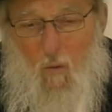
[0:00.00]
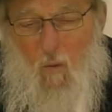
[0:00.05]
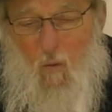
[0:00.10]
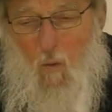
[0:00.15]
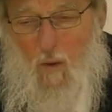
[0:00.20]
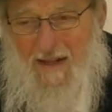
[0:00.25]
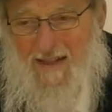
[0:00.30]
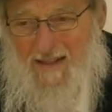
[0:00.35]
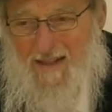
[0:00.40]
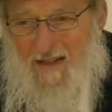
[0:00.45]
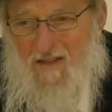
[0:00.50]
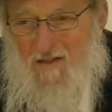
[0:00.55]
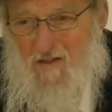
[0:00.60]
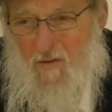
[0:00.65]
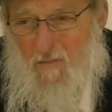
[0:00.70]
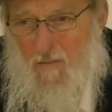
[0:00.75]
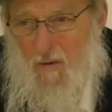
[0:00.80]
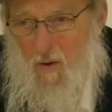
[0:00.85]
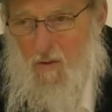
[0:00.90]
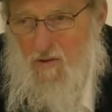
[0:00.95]

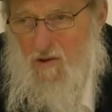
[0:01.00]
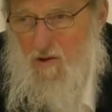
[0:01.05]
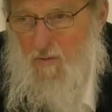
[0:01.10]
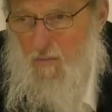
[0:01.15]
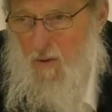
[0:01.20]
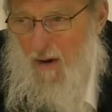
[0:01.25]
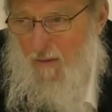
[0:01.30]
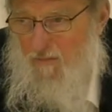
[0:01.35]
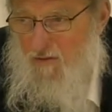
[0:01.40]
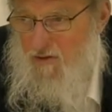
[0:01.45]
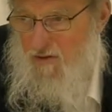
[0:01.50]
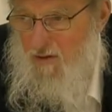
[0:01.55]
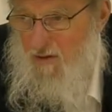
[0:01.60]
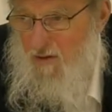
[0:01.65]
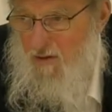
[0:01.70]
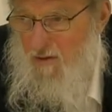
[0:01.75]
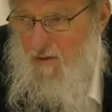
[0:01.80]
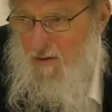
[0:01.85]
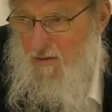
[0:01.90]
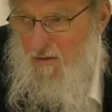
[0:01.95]
witnessed Moses' prophecy.
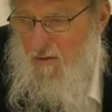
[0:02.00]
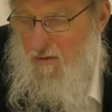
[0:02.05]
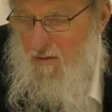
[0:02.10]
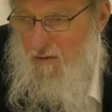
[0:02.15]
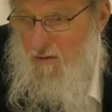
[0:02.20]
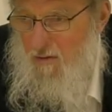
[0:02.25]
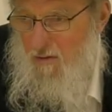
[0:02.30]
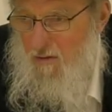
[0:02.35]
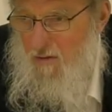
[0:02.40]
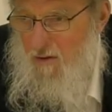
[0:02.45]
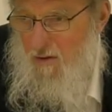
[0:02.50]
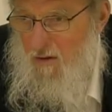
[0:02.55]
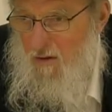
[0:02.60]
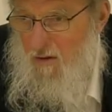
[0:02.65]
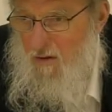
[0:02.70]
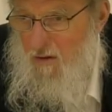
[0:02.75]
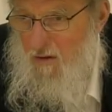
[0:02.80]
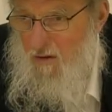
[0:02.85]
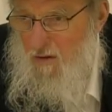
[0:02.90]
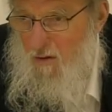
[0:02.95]

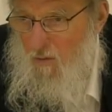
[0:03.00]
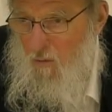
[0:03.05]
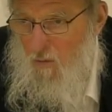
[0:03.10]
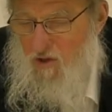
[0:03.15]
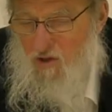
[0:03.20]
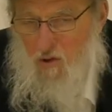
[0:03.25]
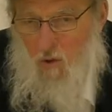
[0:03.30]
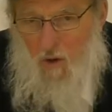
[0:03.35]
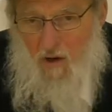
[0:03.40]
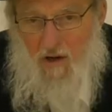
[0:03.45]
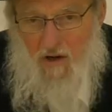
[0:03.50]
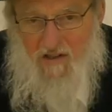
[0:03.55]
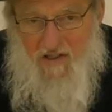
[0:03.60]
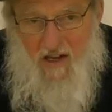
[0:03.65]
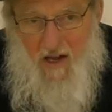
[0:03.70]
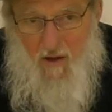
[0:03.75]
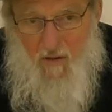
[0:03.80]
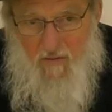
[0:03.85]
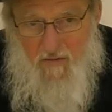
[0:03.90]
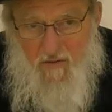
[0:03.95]
We saw it
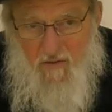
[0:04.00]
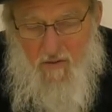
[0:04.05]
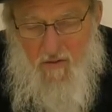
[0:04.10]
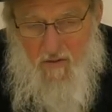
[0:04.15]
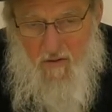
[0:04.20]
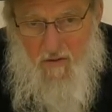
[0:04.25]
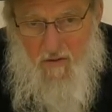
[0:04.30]
ourselves.